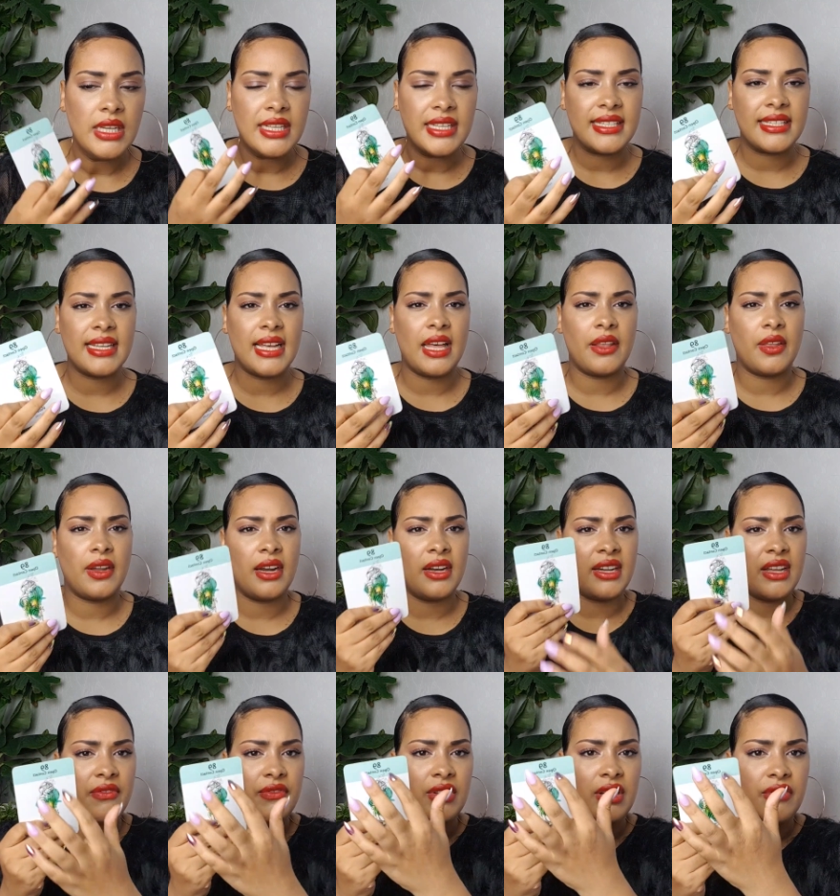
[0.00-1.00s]
said. And I
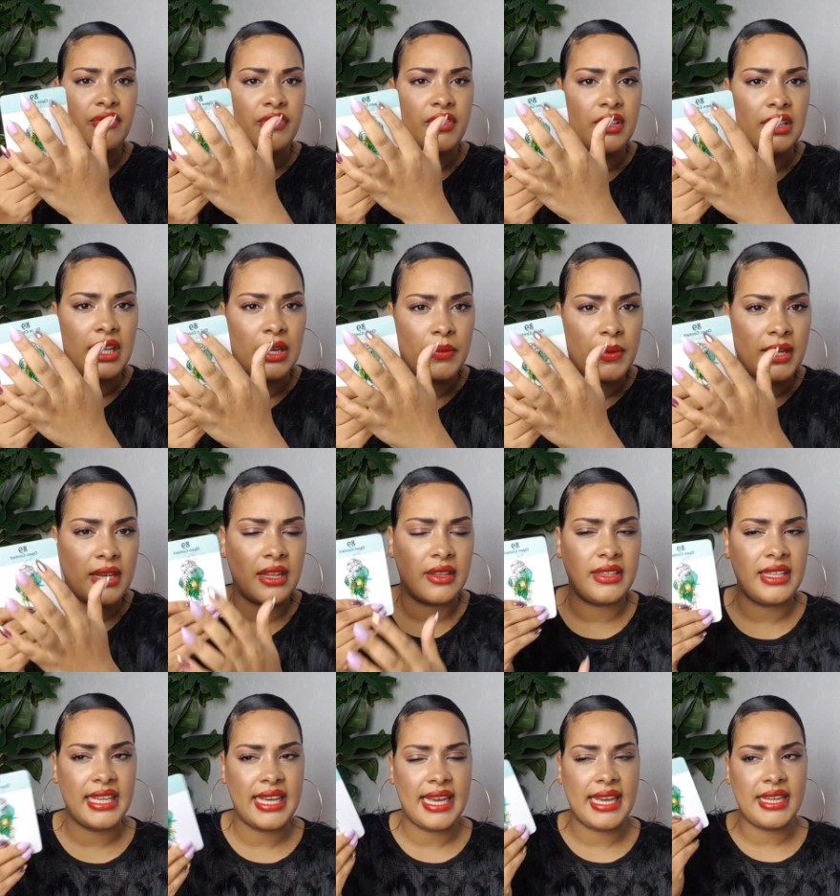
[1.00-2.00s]
definitely feel like we got
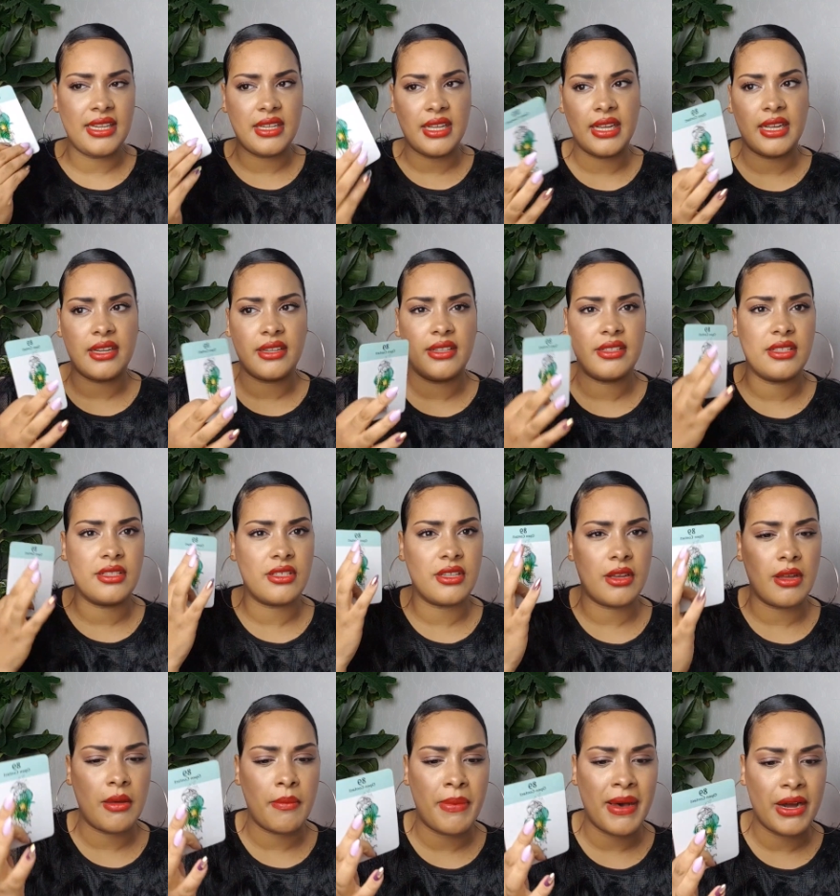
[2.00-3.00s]
the eight here. This is
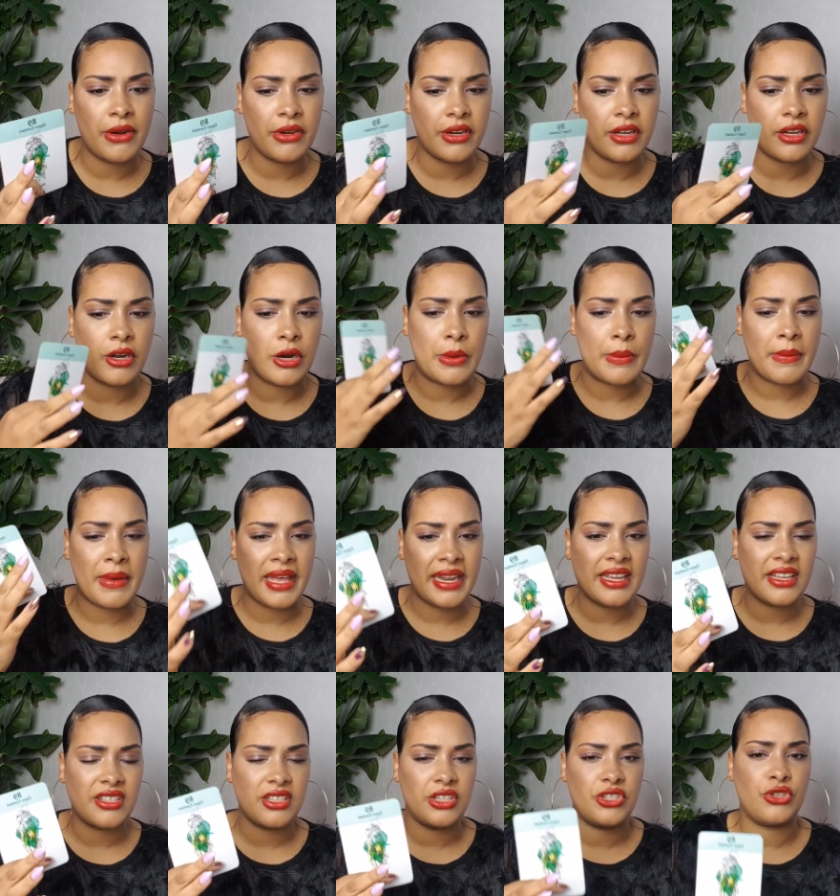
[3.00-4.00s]
about a
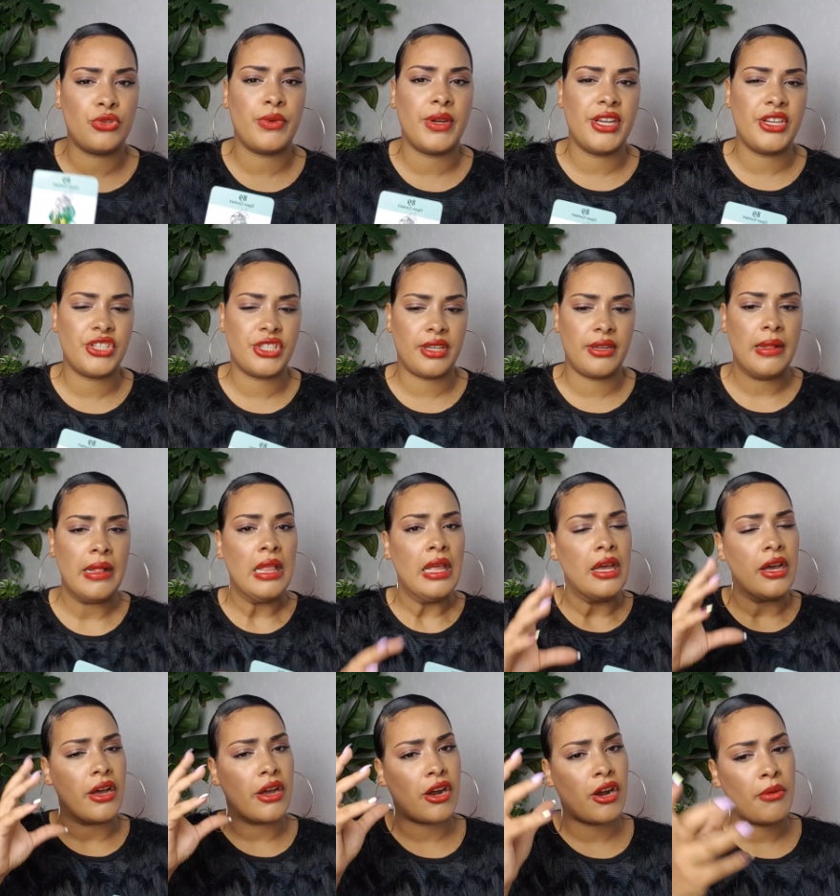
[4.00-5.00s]
karmatic situation,
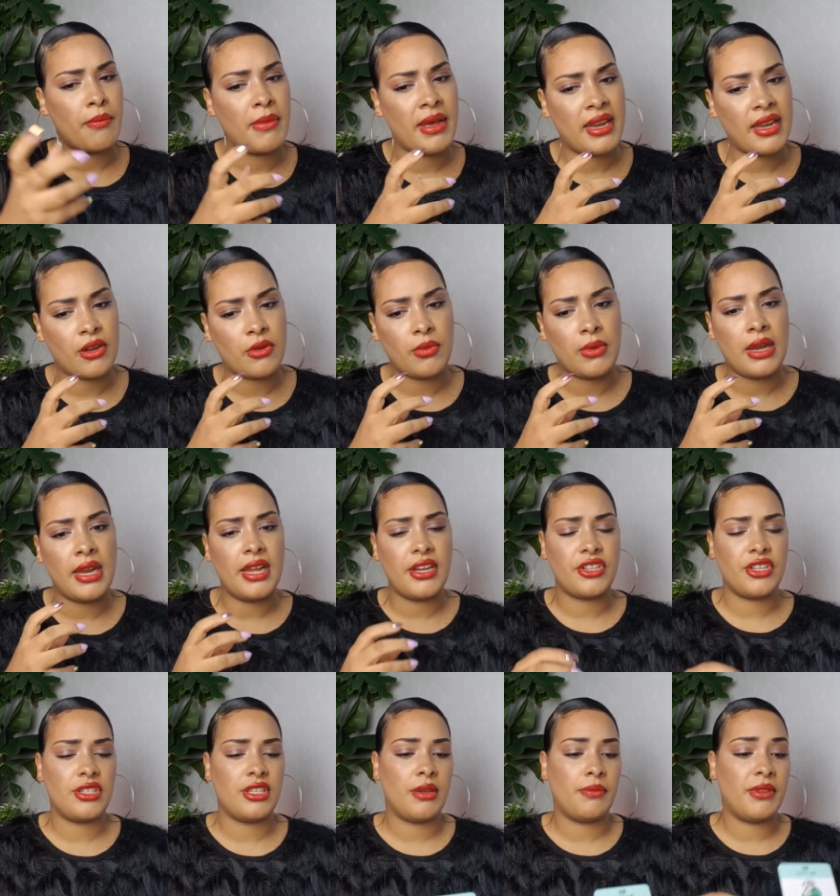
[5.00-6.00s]
a karmatic
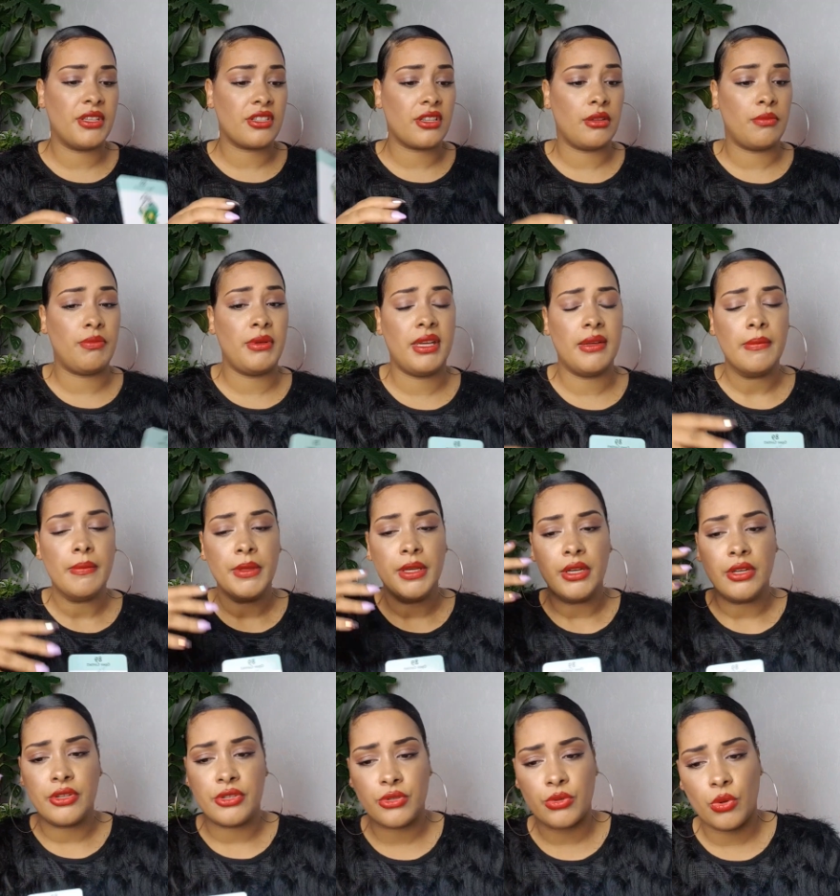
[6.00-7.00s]
relationship. This could be
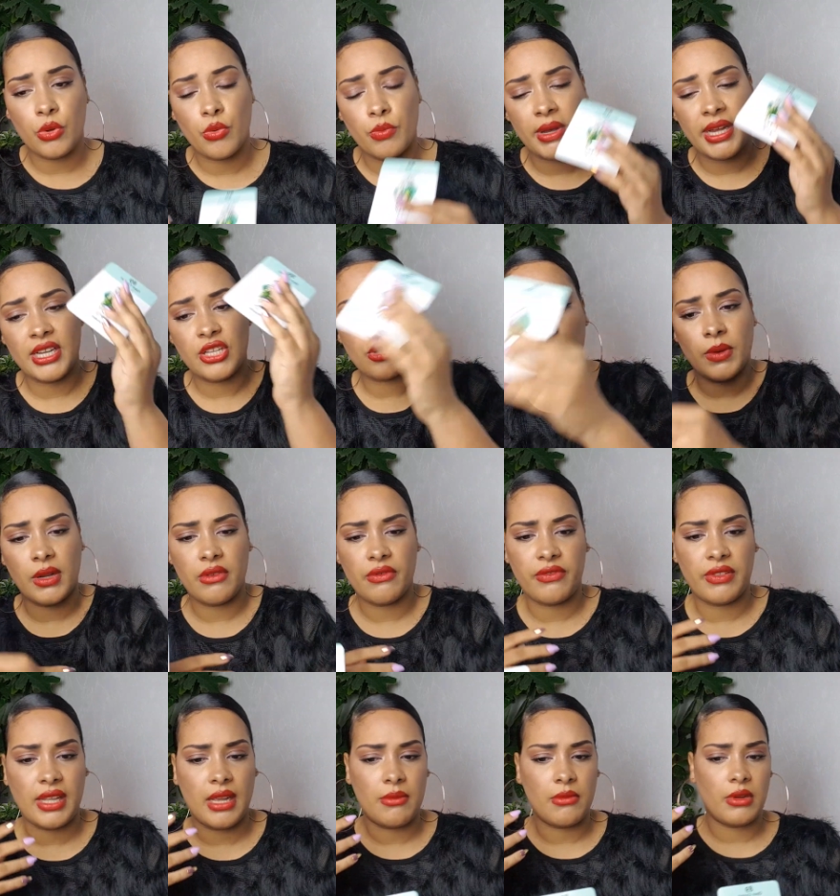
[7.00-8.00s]
soulmate, twin
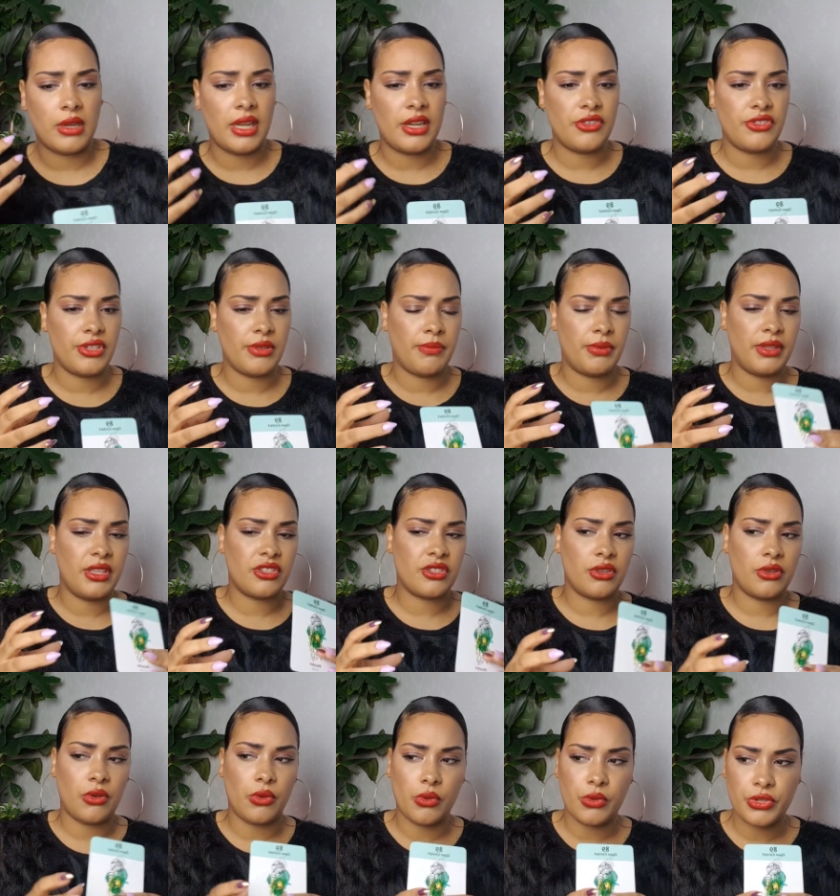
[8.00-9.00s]
flame relationship, but this
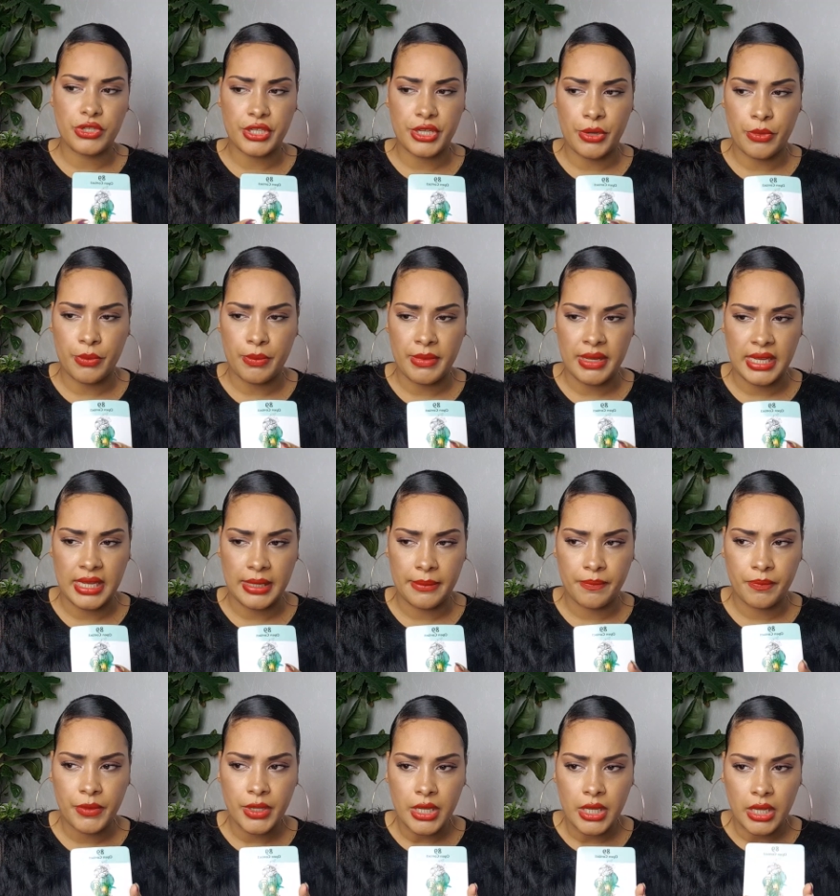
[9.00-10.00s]
could also
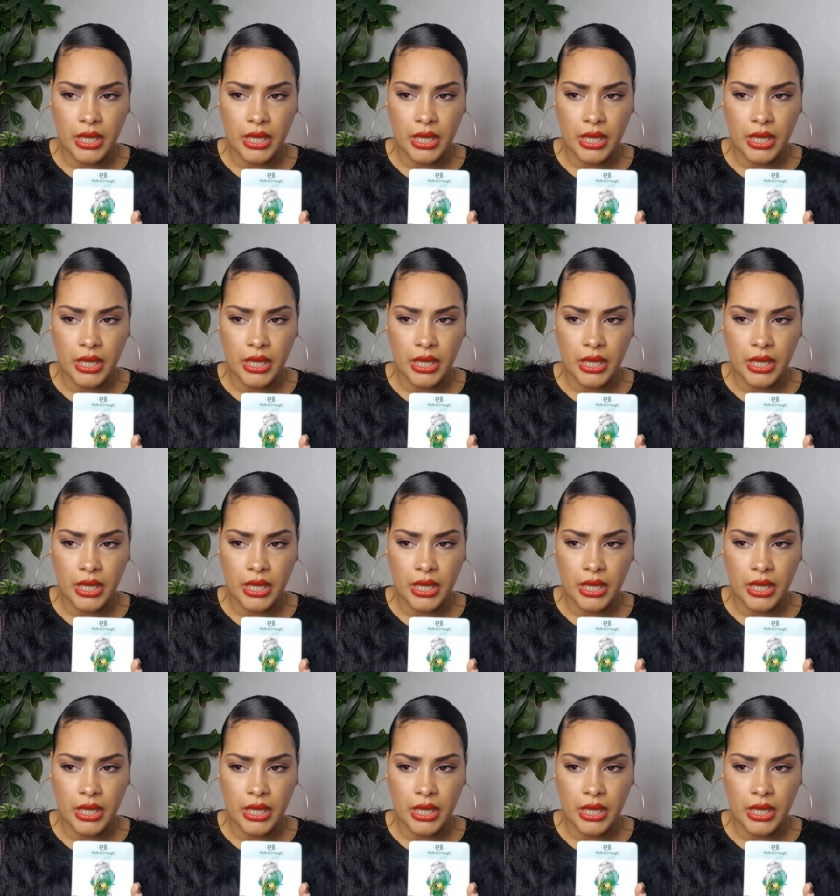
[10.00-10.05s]
mean...